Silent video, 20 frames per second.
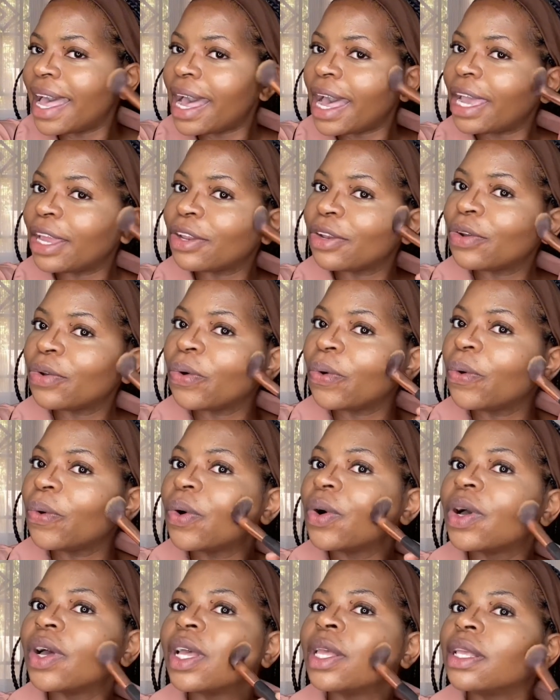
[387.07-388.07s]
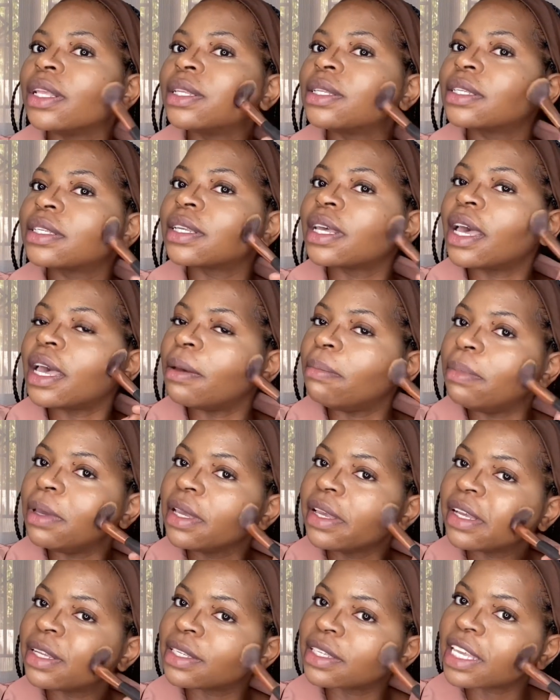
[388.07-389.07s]
I know it's a
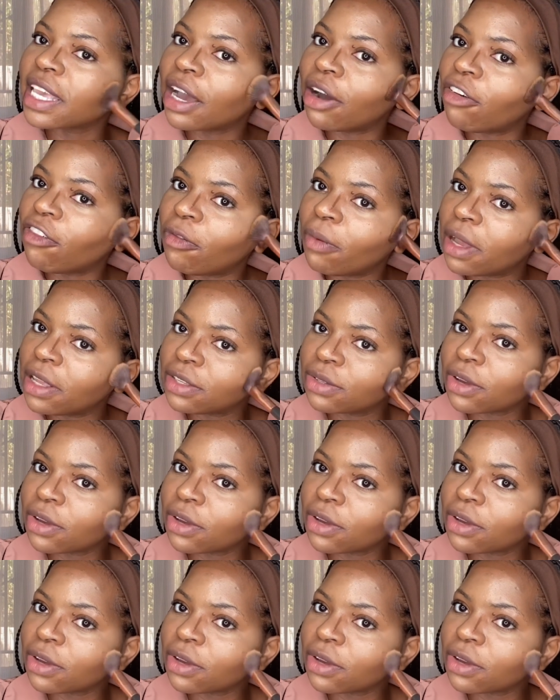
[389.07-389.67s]
biggest scare of mine,